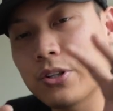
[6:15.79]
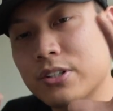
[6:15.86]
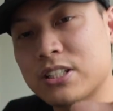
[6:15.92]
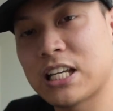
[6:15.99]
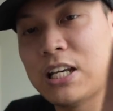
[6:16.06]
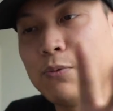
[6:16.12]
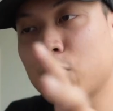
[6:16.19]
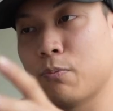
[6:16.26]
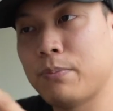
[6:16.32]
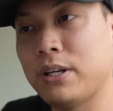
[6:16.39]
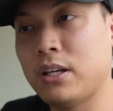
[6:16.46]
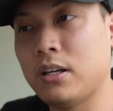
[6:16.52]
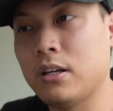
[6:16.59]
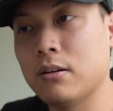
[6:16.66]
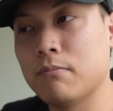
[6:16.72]
the team would
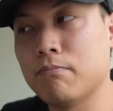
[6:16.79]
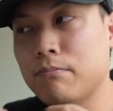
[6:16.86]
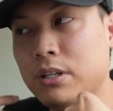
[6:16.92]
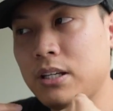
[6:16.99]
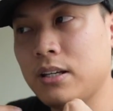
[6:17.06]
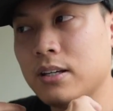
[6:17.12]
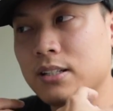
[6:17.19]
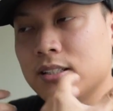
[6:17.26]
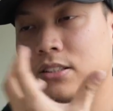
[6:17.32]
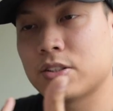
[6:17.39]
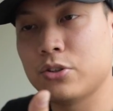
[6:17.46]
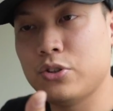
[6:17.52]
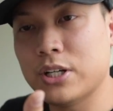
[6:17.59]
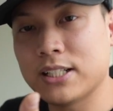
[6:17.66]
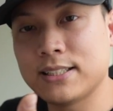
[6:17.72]
be me as the
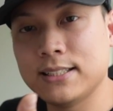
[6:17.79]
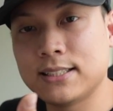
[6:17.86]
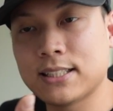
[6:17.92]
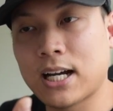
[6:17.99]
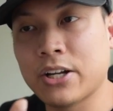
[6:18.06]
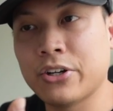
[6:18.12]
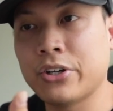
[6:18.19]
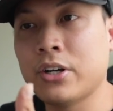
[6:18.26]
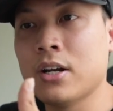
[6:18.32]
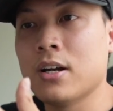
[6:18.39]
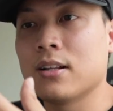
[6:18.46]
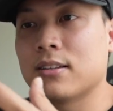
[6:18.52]
UX designer